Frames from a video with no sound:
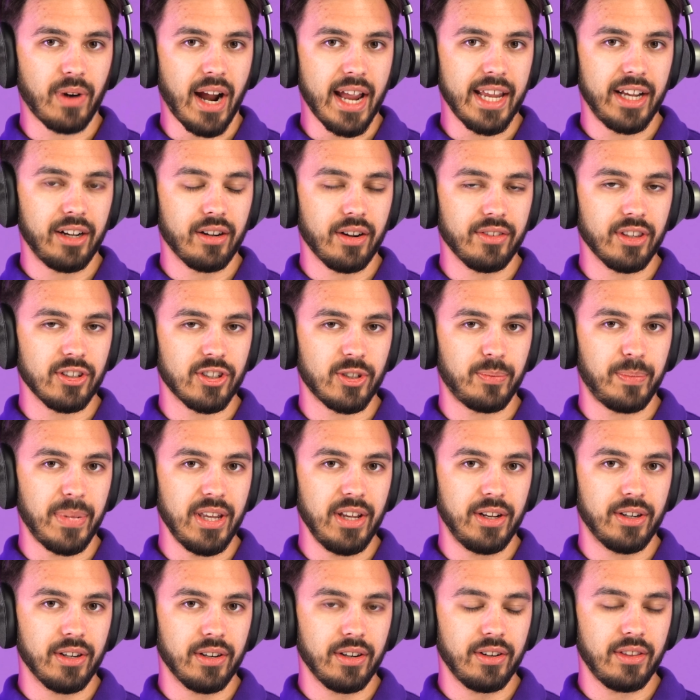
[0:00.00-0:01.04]
right here on the
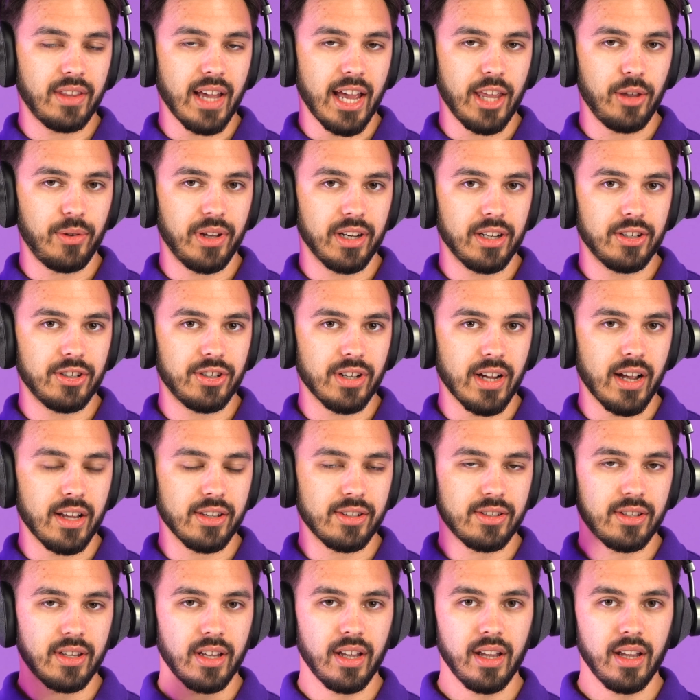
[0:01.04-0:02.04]
speaker that you can adjust